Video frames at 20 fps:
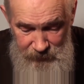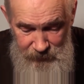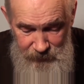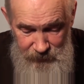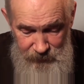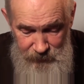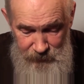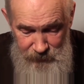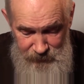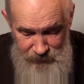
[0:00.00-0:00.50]

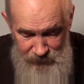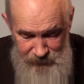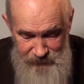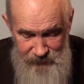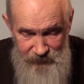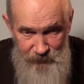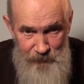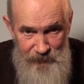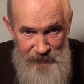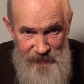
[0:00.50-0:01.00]

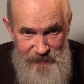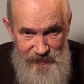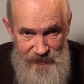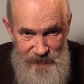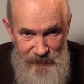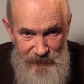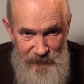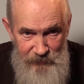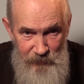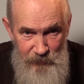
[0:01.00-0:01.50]
nuclear
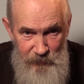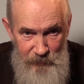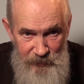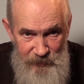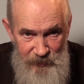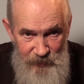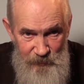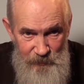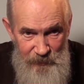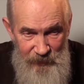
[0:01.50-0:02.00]
cluster
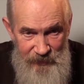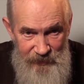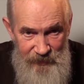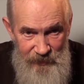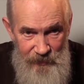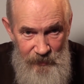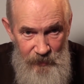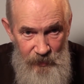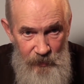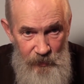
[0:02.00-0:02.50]
gets through
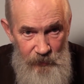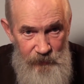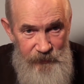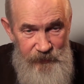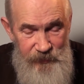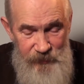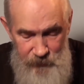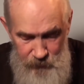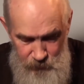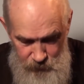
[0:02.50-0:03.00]
the
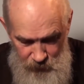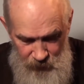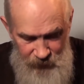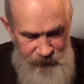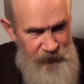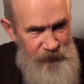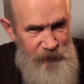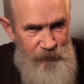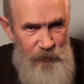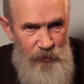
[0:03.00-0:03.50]
barrier.
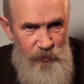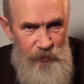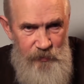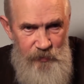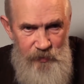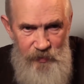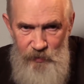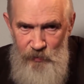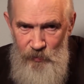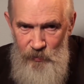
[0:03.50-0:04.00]

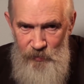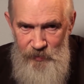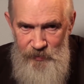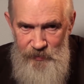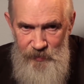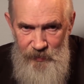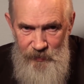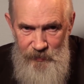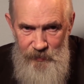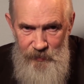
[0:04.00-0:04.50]

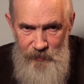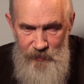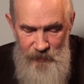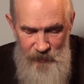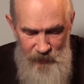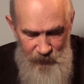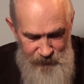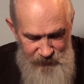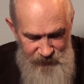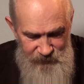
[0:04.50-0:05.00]
They can't
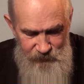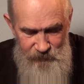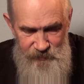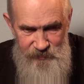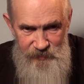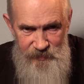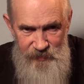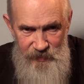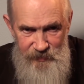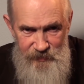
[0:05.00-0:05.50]
go too
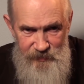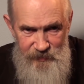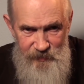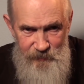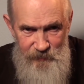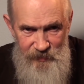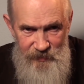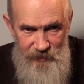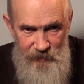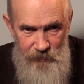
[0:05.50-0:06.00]
far,
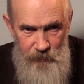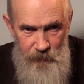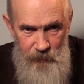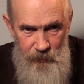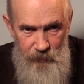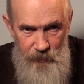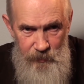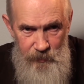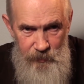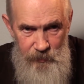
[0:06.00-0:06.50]

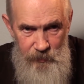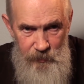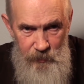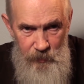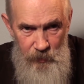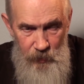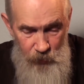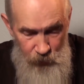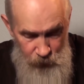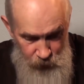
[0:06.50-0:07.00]
so a
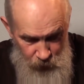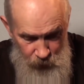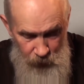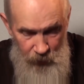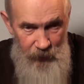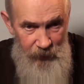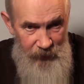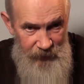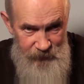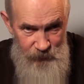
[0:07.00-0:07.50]

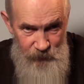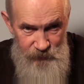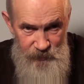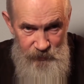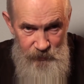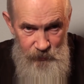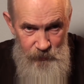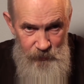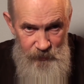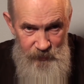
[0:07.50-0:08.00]
nuclear
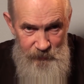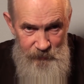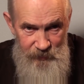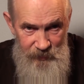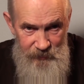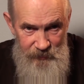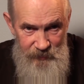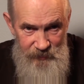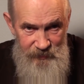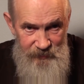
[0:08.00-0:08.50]
molecule
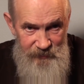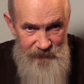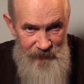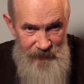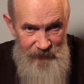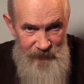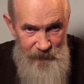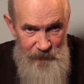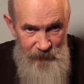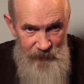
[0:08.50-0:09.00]
forms,
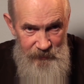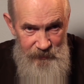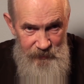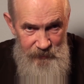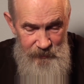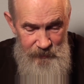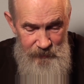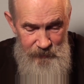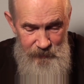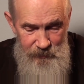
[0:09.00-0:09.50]

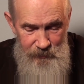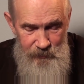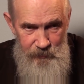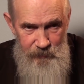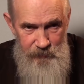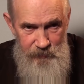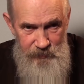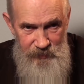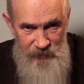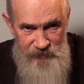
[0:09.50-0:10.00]
and
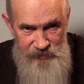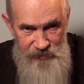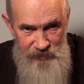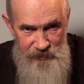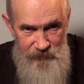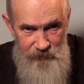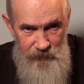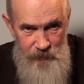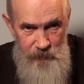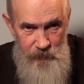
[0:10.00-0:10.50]
so it
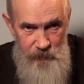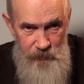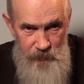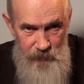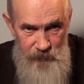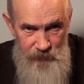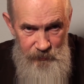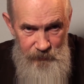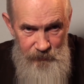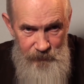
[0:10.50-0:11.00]
comes to
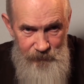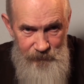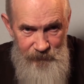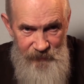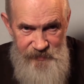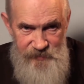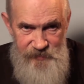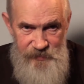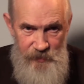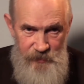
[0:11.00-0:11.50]
be
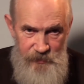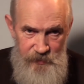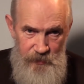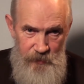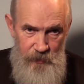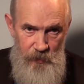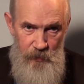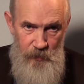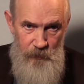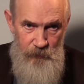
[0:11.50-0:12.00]
another
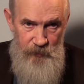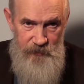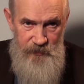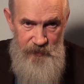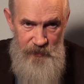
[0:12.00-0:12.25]
element.